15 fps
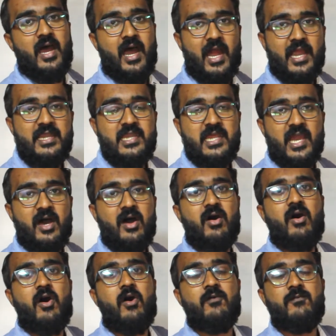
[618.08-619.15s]
idea
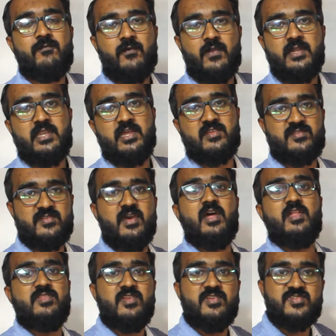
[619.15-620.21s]
of phonetics,
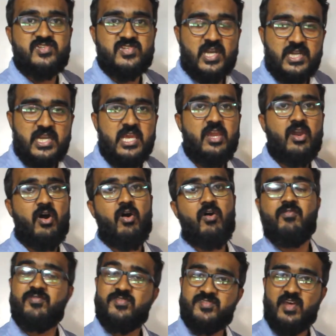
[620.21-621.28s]
the study
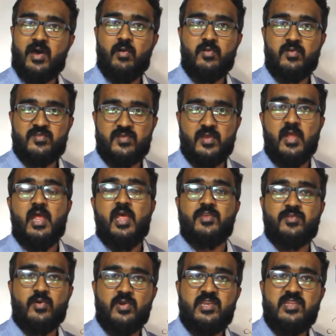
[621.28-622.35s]
of sounds.
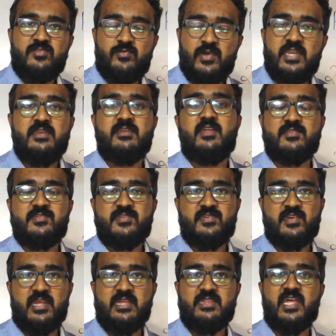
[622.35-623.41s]
So it is very
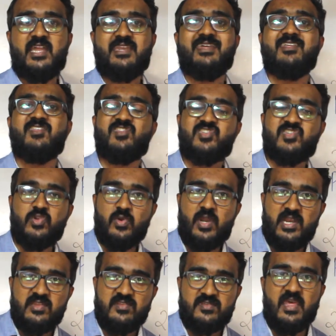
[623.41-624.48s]
necessary that
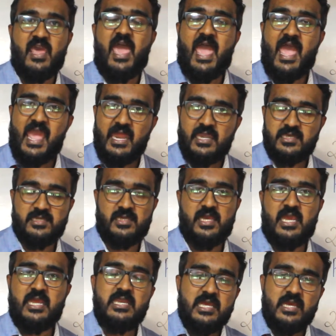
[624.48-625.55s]
students and
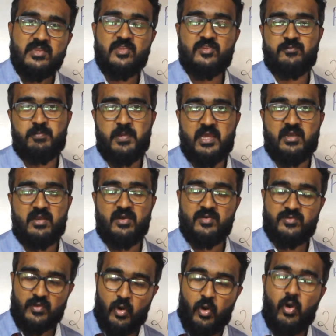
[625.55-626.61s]
any other
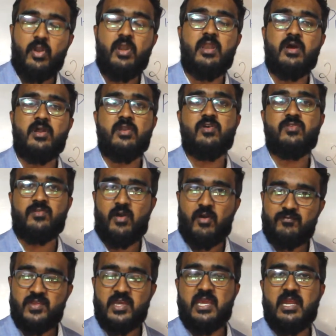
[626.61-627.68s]
speakers or learners
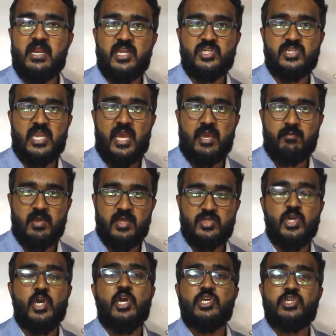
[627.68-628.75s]
of the English language
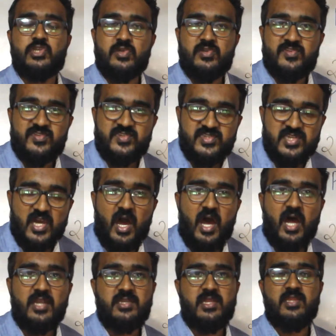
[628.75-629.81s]
should
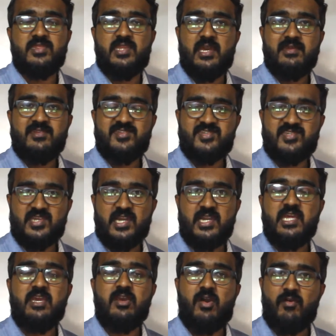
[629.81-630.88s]
start their
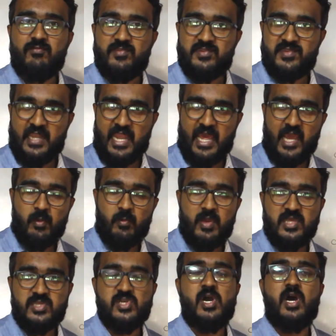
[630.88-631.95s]
study of this
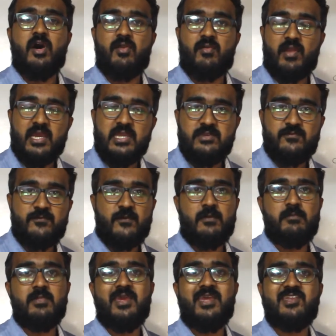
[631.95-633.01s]
language right
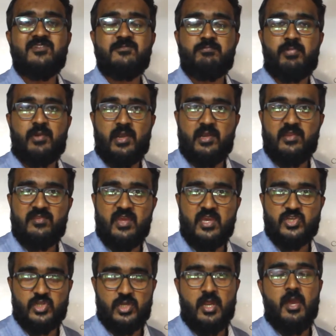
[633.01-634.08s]
from its
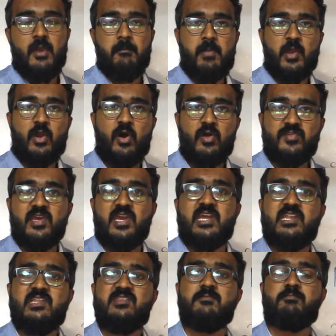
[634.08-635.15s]
pronunciation, because
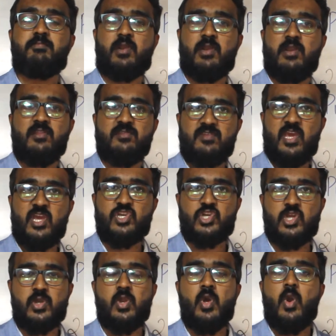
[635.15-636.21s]
it is a
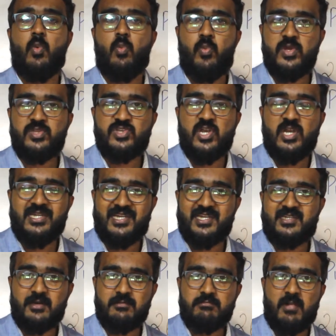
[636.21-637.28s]
pronunciation which
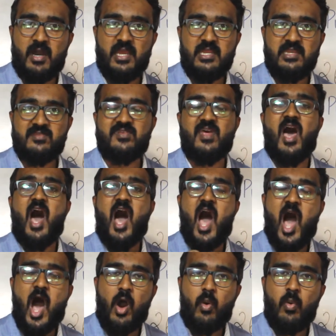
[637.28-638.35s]
determines
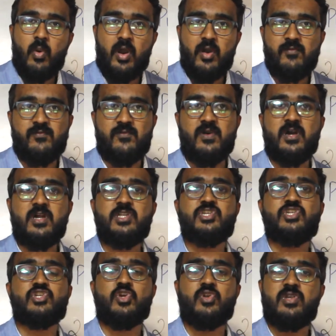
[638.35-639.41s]
how a word
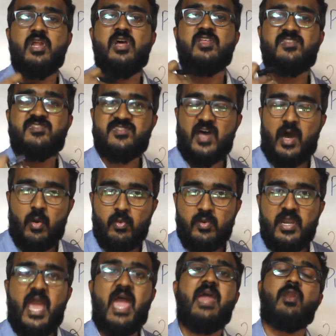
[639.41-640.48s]
should
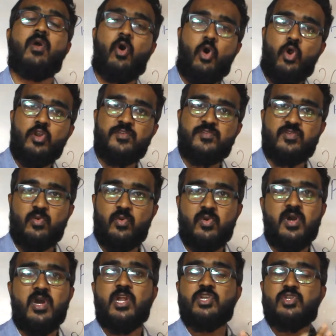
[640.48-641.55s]
sound and
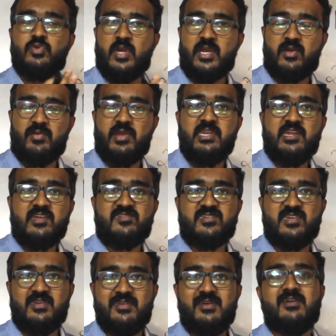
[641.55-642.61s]
also to a great
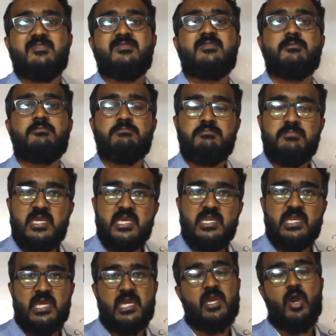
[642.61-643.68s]
extent the
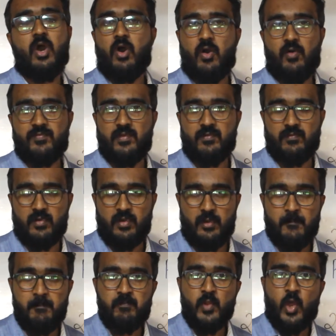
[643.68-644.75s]
meaning of the word.
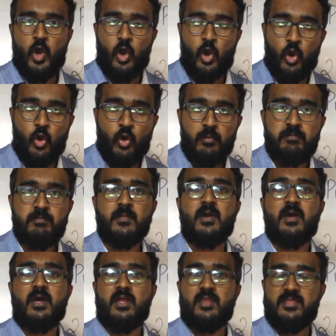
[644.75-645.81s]

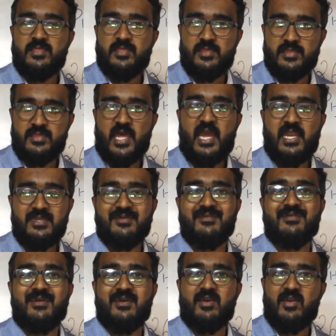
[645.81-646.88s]
Hope
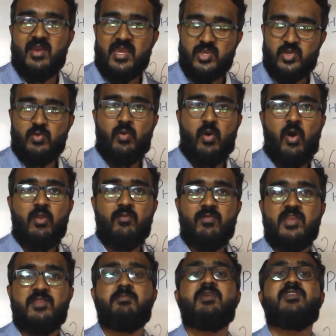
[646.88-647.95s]
that you all
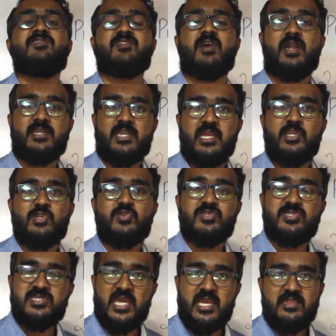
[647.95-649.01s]
will be starting to
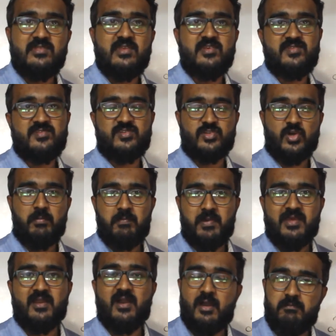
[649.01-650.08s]
take this
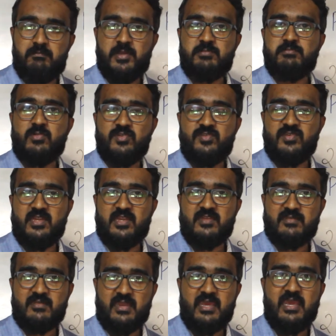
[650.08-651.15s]
topic a bit more
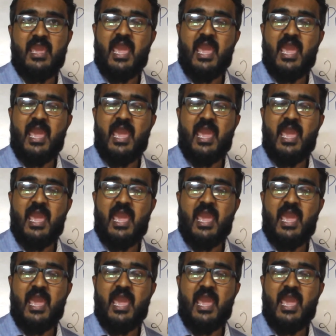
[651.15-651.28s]
seriously,